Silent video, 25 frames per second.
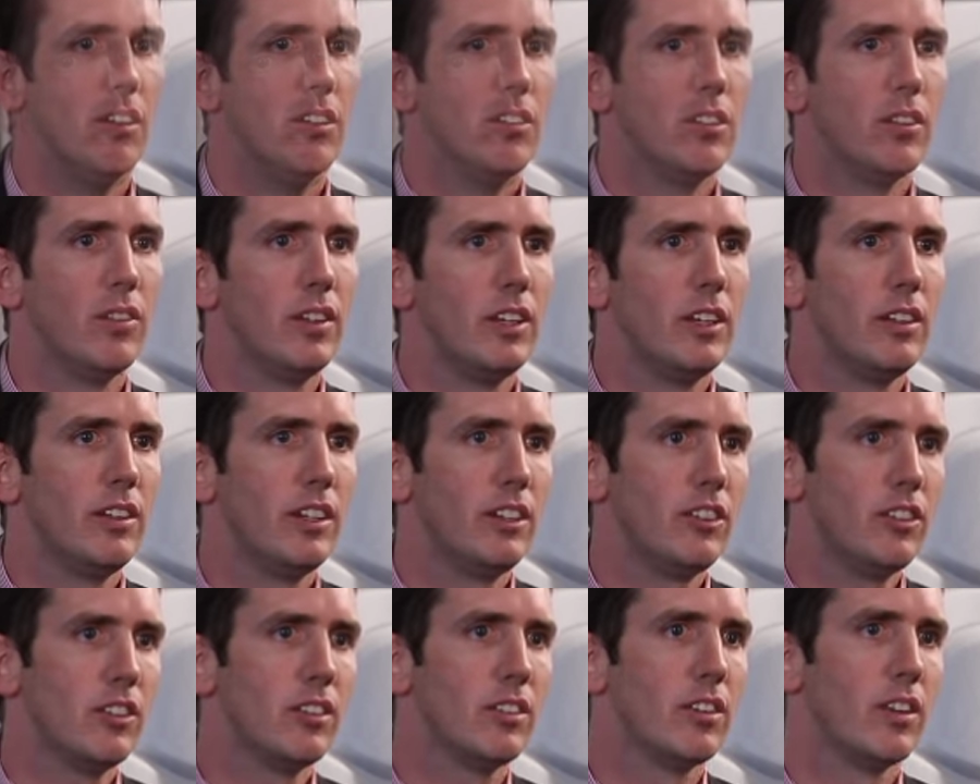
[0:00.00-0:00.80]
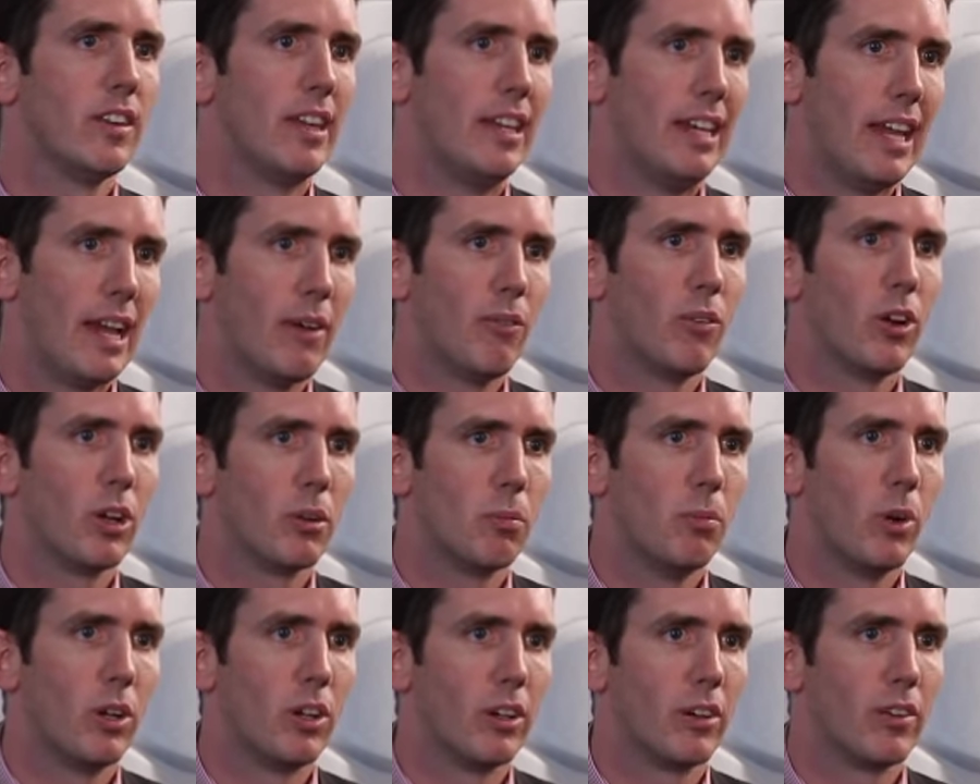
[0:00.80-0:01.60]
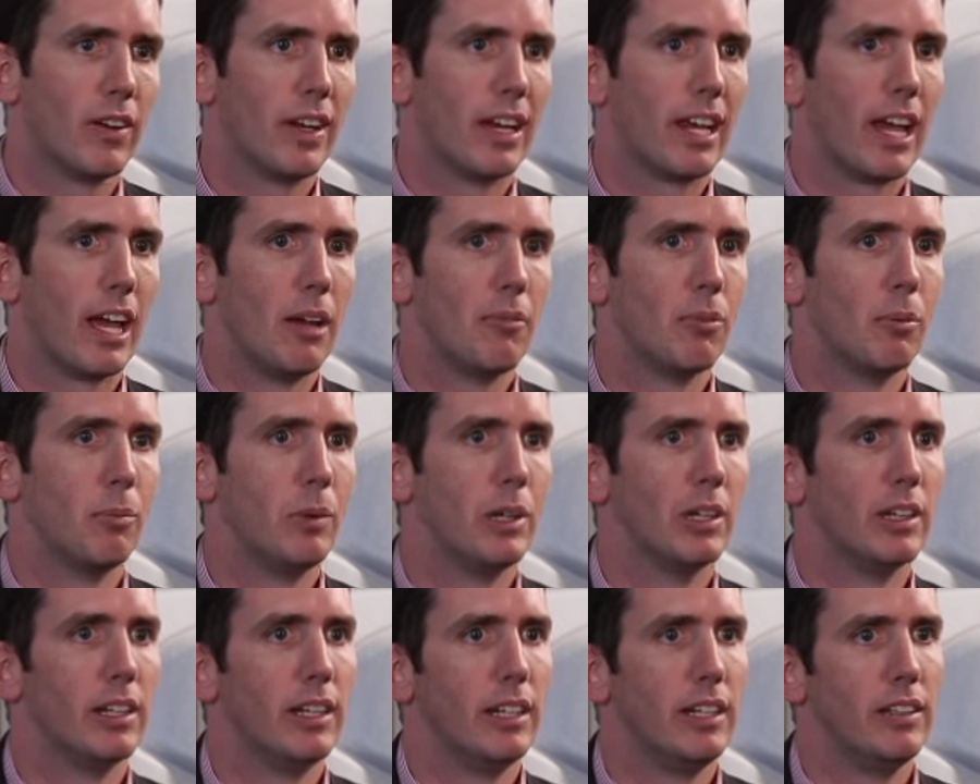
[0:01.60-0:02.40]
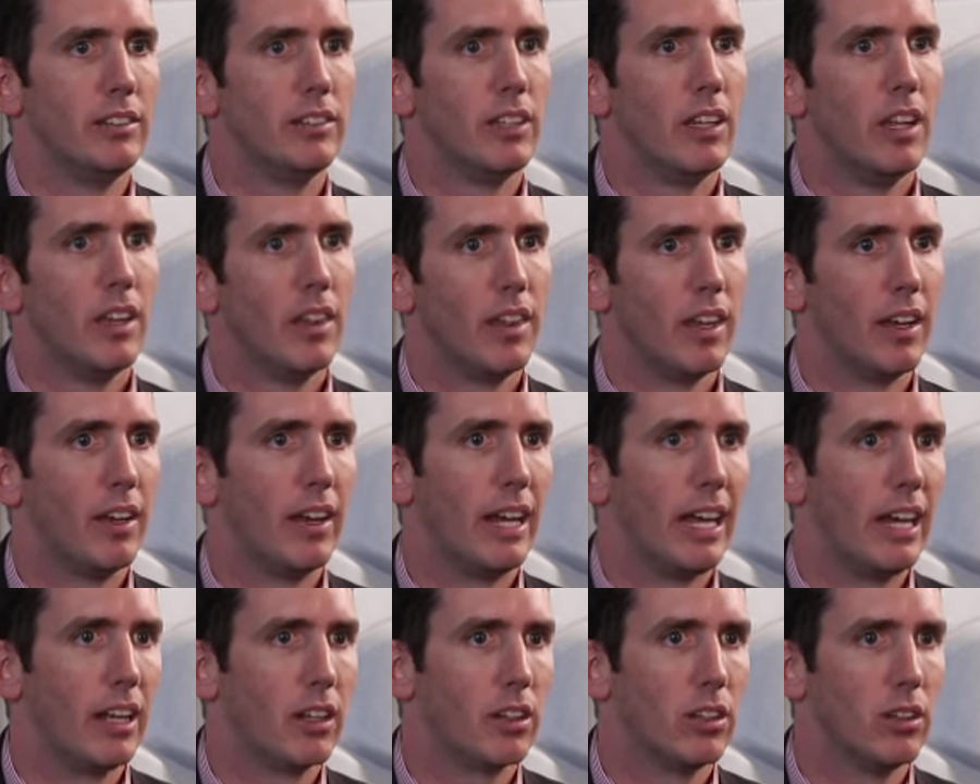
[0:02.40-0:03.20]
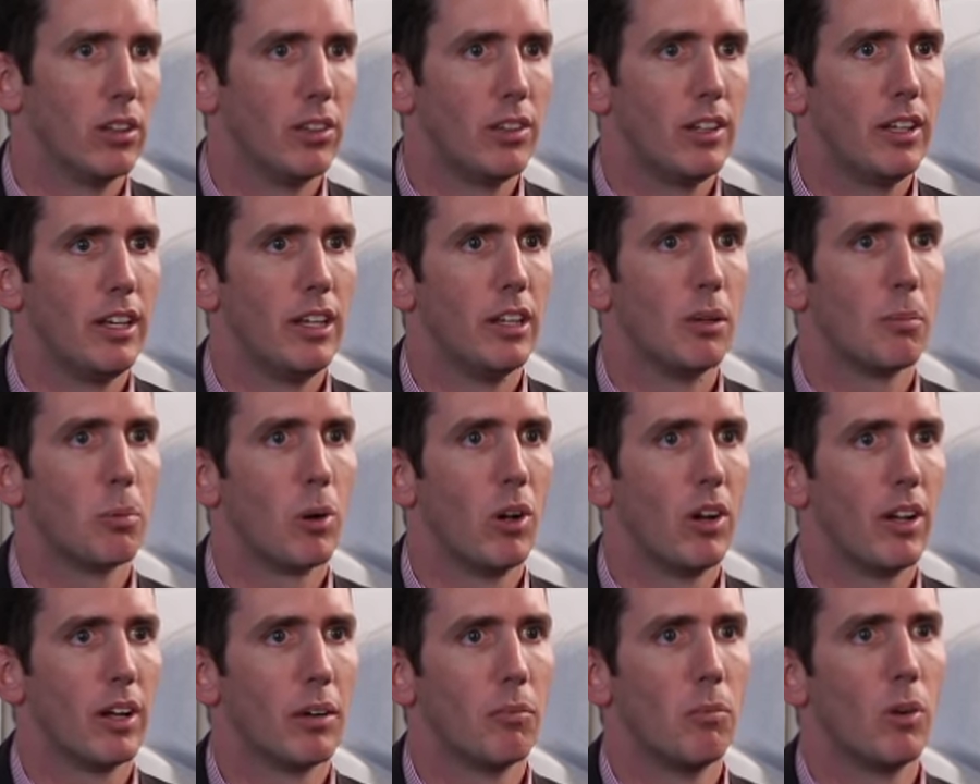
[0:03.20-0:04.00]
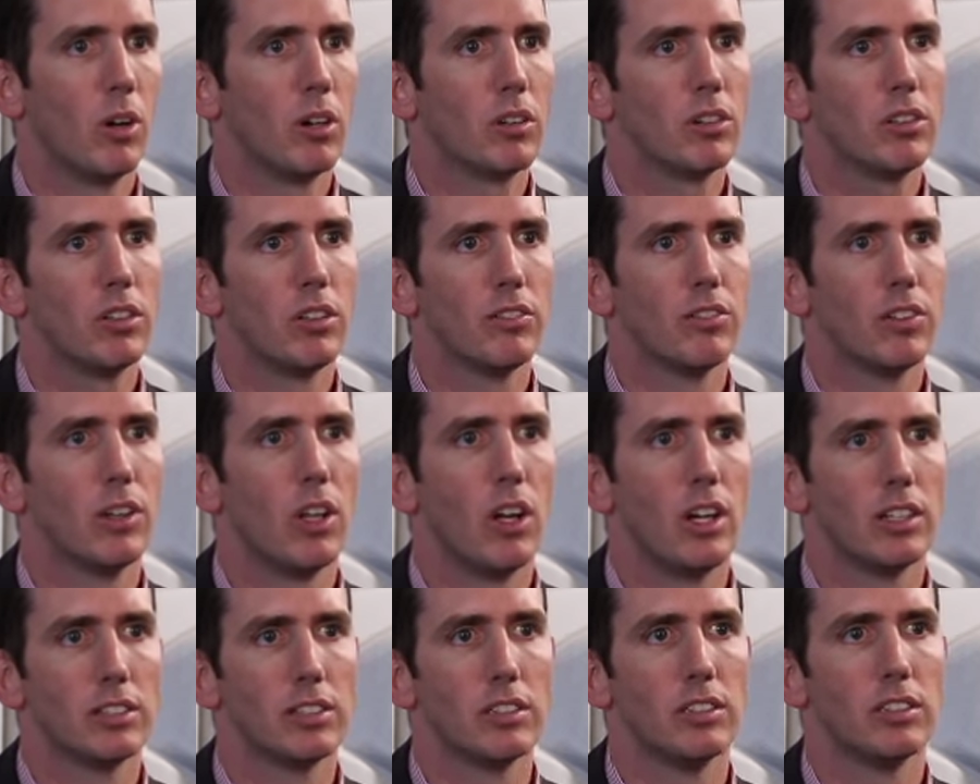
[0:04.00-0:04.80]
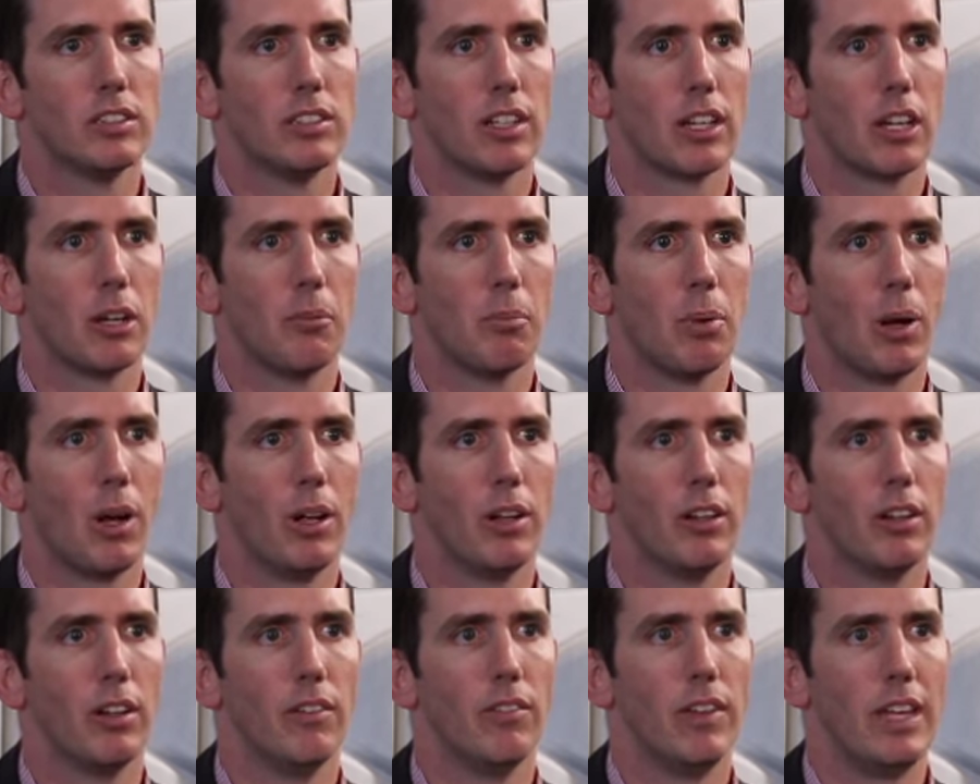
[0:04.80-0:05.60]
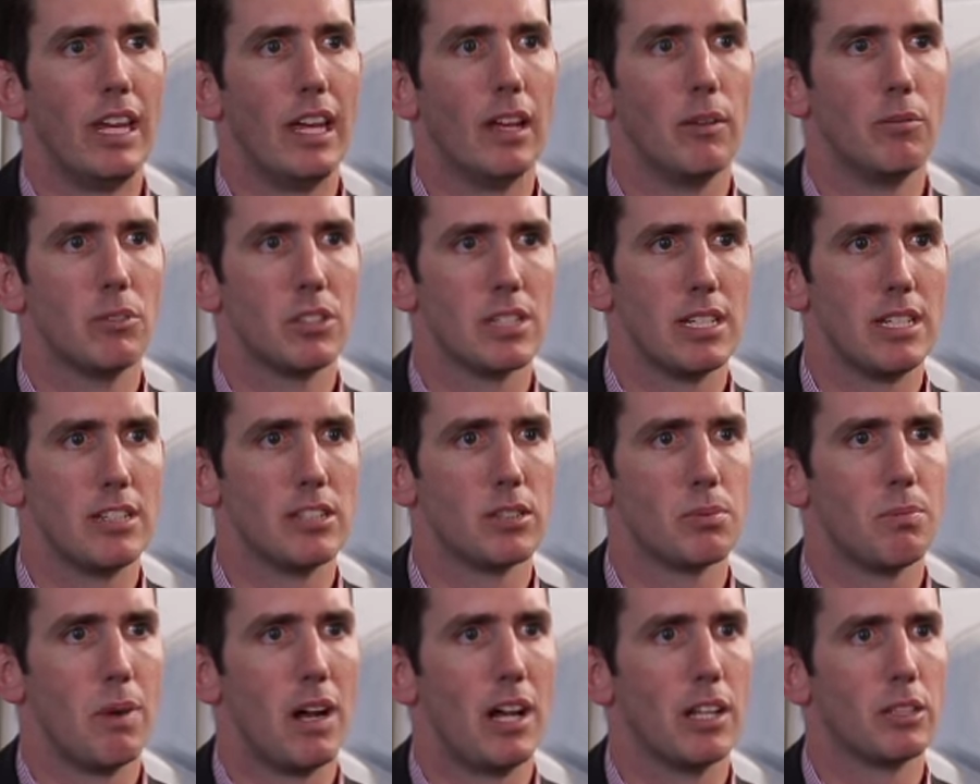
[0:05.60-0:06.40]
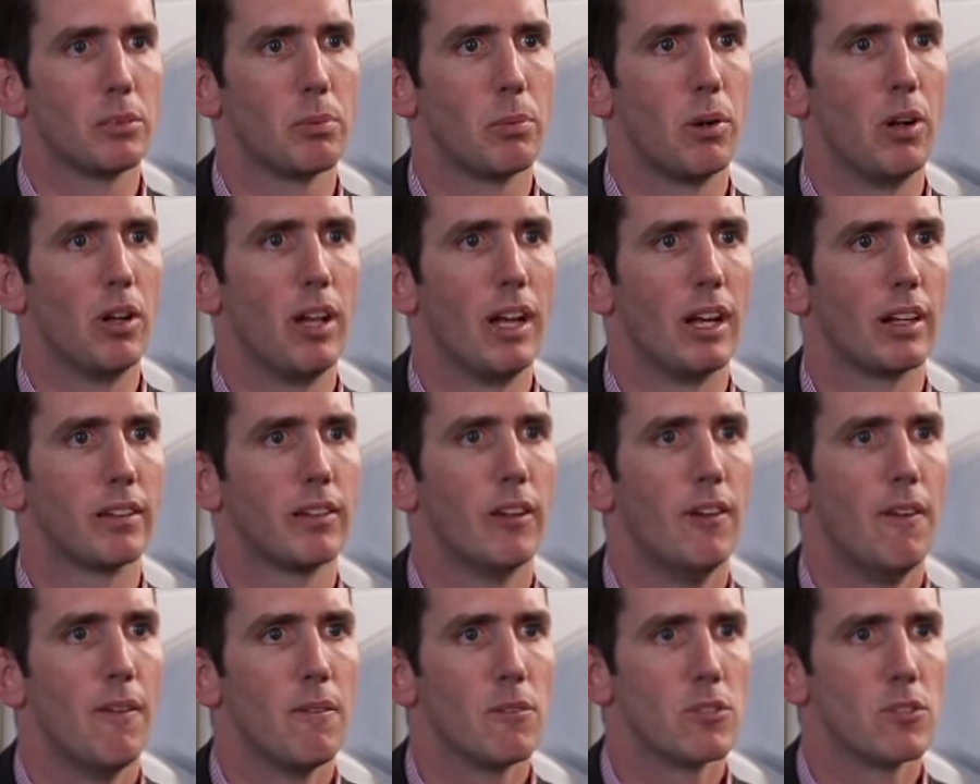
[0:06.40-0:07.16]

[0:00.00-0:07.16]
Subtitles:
So in addition to the network monitoring capabilities that are included in the product, Microsoft licensed a component of the EMC Smarts product.